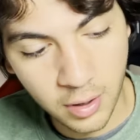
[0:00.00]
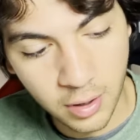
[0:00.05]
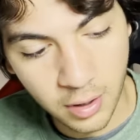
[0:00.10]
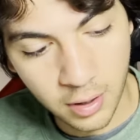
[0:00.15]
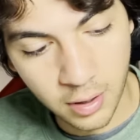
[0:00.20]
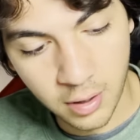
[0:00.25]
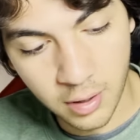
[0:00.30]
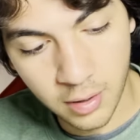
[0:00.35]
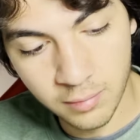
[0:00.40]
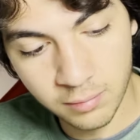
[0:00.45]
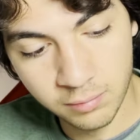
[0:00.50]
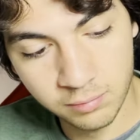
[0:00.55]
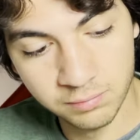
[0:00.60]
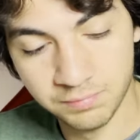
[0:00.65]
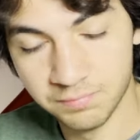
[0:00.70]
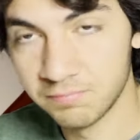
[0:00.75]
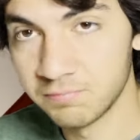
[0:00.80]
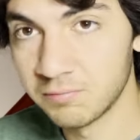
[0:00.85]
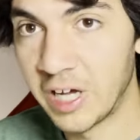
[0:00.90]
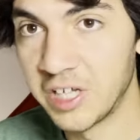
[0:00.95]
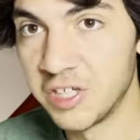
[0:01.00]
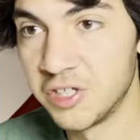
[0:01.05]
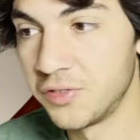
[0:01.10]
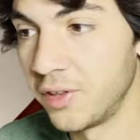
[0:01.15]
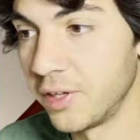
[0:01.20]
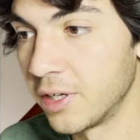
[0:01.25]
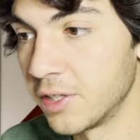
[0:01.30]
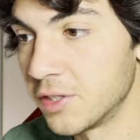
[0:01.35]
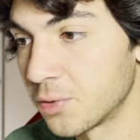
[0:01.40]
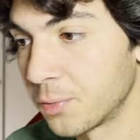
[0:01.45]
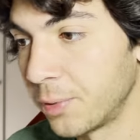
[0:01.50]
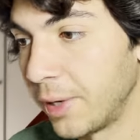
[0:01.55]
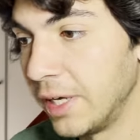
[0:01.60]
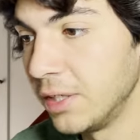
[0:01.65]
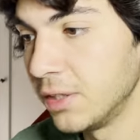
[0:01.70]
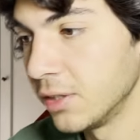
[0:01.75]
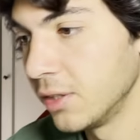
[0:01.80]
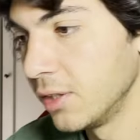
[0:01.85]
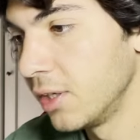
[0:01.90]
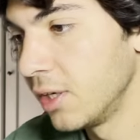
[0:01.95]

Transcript: Um, I just think it's great.